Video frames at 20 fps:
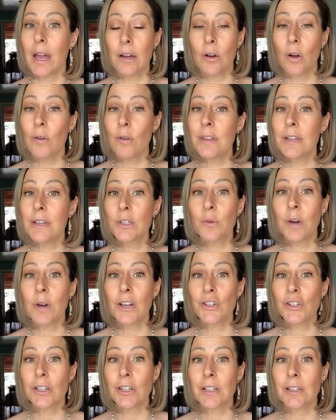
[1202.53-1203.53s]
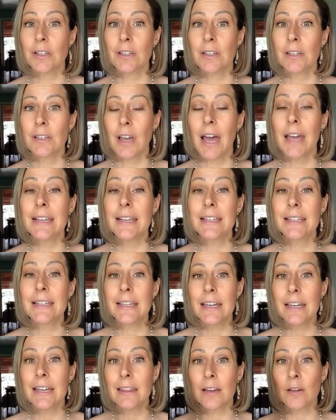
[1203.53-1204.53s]
know, I know these questions. I
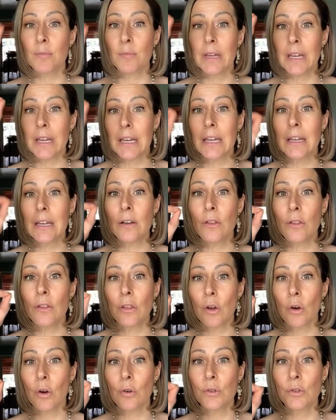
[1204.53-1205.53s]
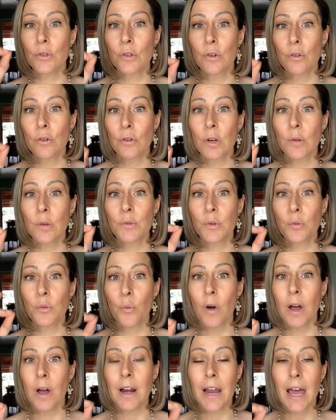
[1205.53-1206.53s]
see them in those groups,
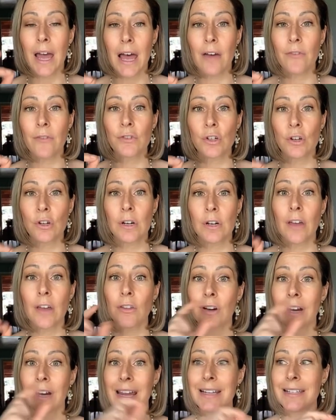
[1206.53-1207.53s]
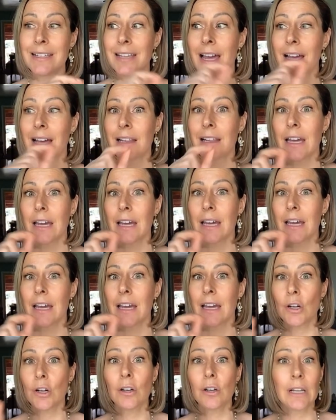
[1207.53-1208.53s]
one after another, exactly
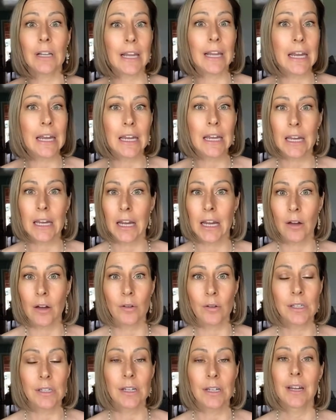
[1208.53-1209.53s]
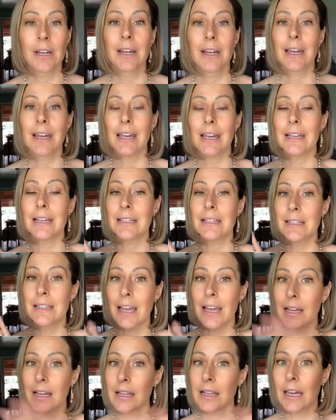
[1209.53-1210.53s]
how you're laying it out.
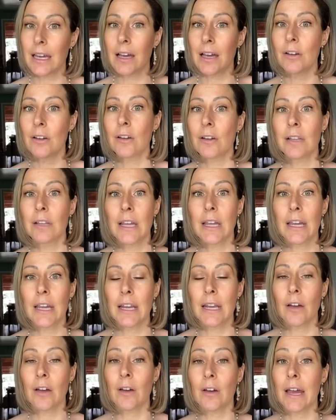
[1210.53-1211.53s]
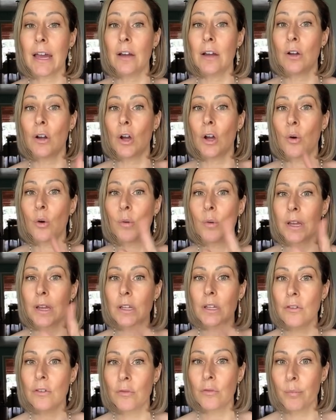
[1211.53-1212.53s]
Exactly how you're laying it out. I know
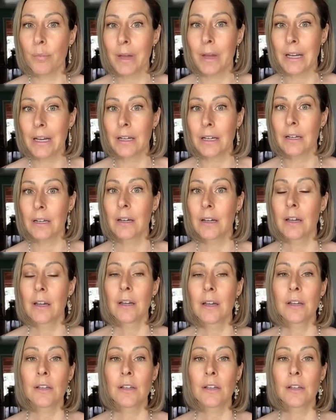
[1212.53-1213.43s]
where you've been.